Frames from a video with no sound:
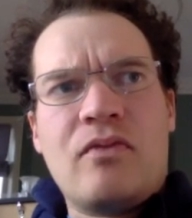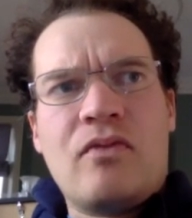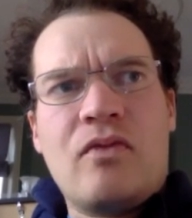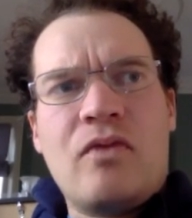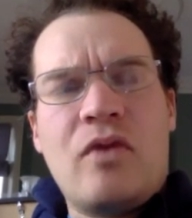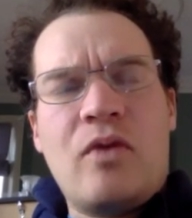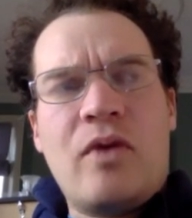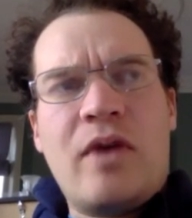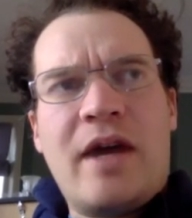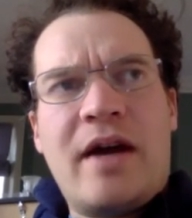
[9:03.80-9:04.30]

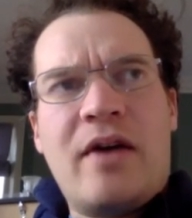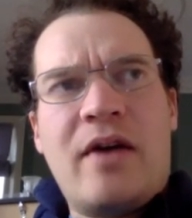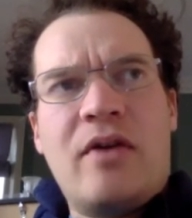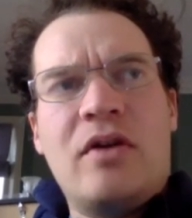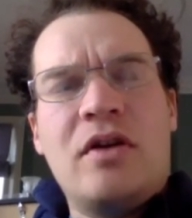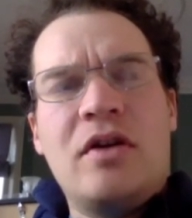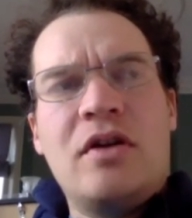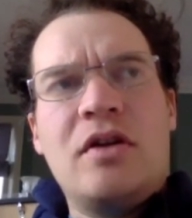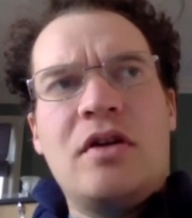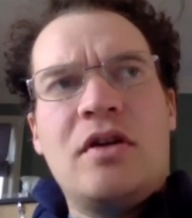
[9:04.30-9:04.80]
how
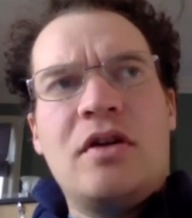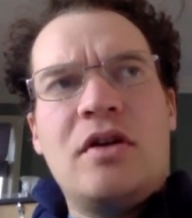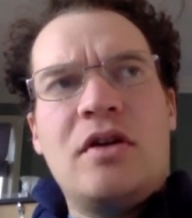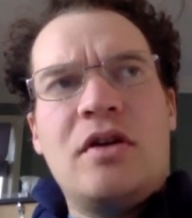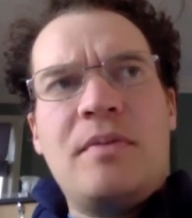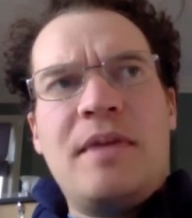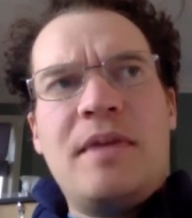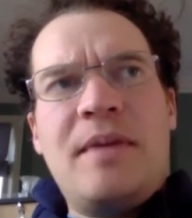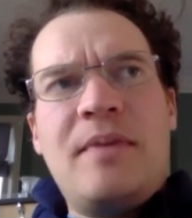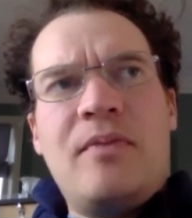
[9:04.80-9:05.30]

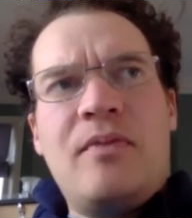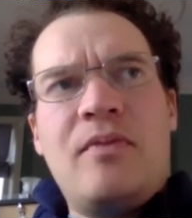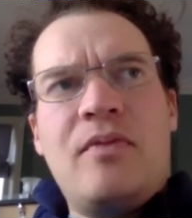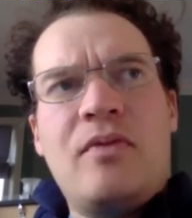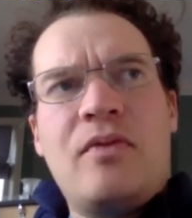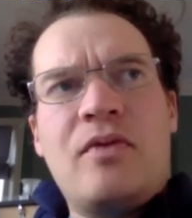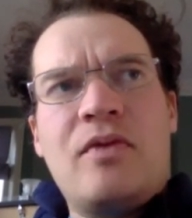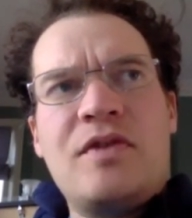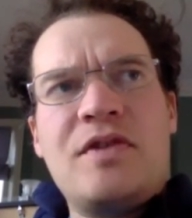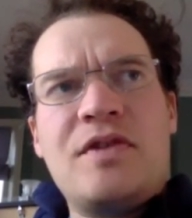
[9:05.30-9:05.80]

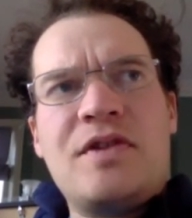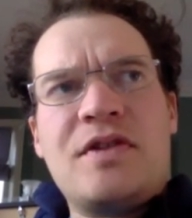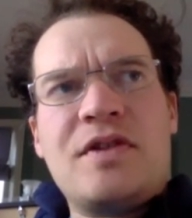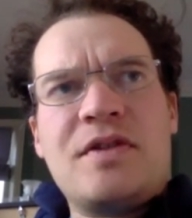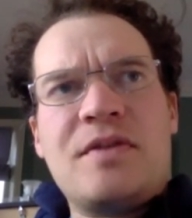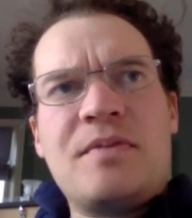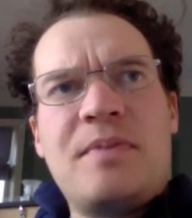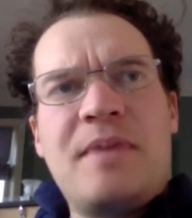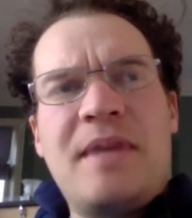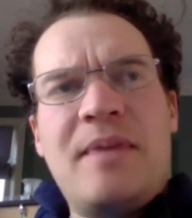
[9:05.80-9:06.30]

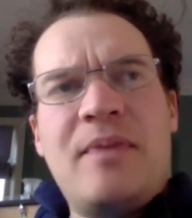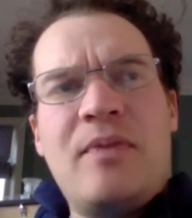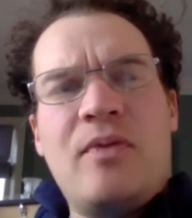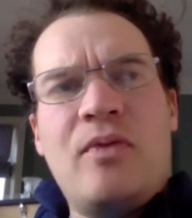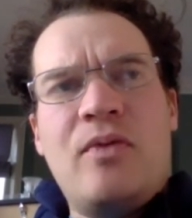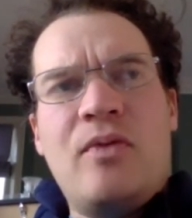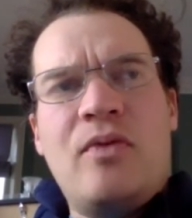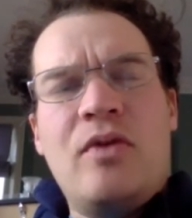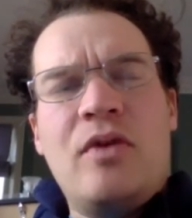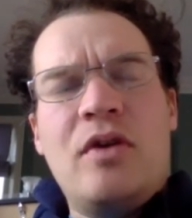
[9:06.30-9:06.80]

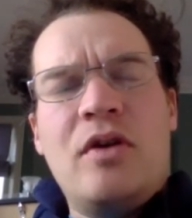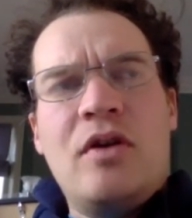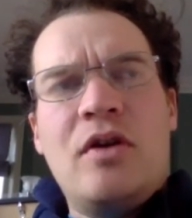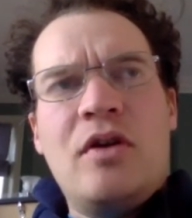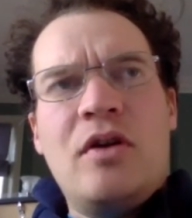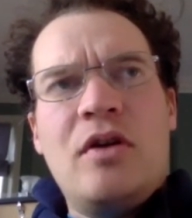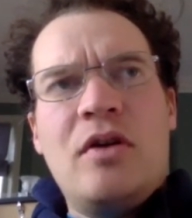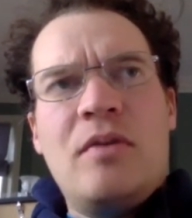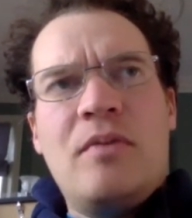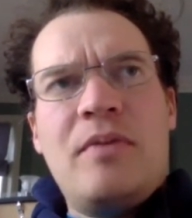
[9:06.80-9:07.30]
people
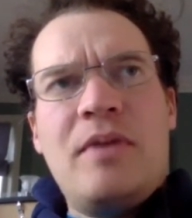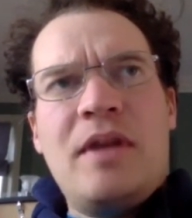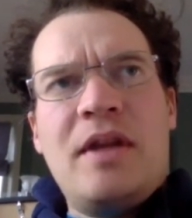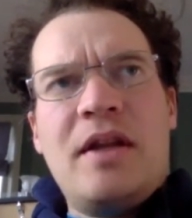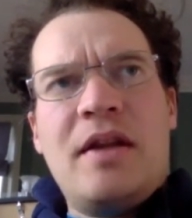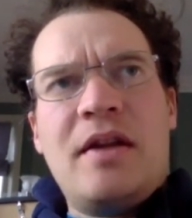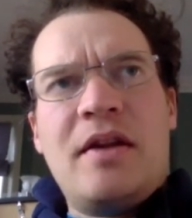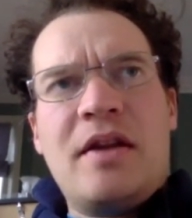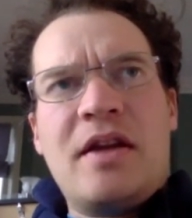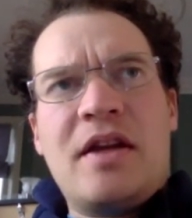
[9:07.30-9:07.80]

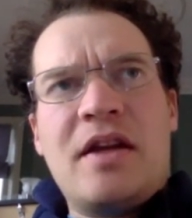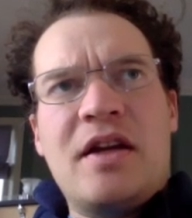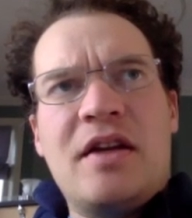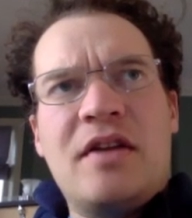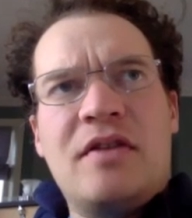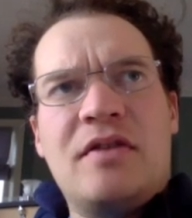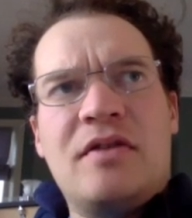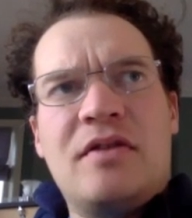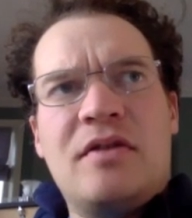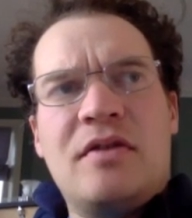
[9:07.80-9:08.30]

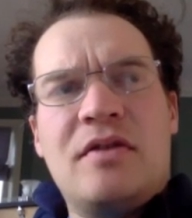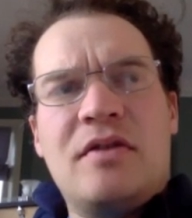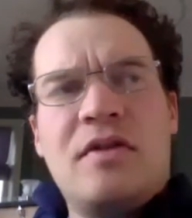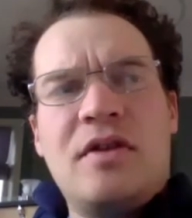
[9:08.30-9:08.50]
can